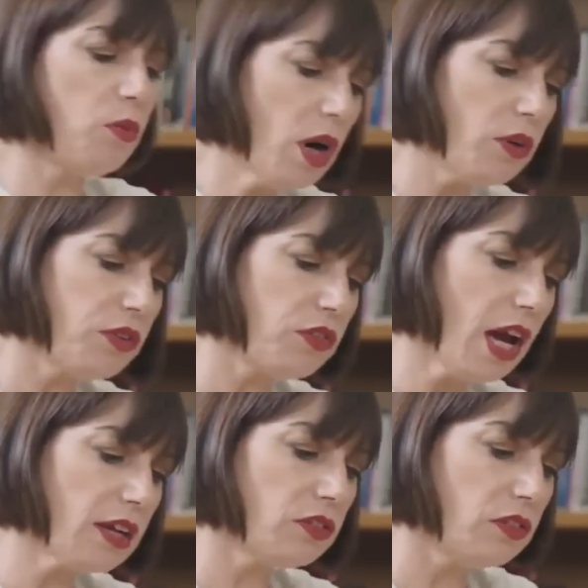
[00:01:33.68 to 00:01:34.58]
wealth than
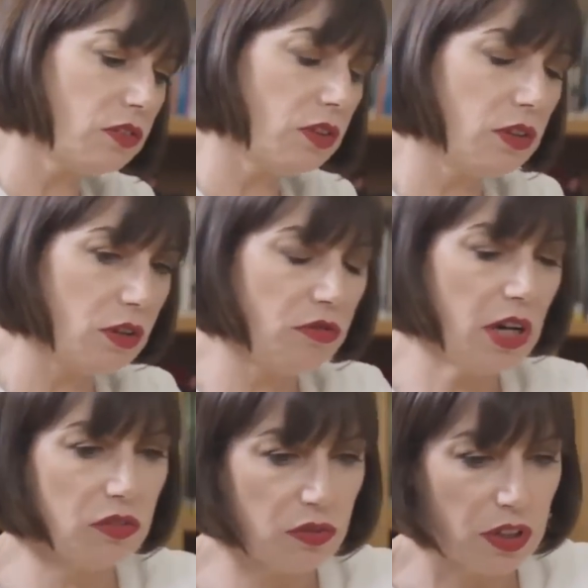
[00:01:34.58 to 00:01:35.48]
taxes than a
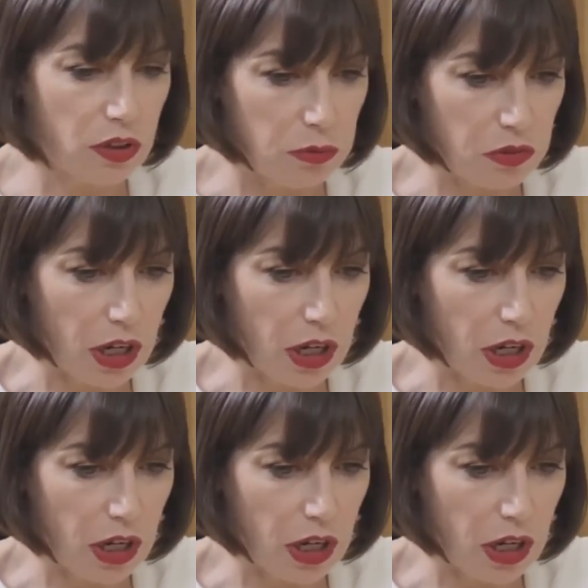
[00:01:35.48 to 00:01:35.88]
raise of income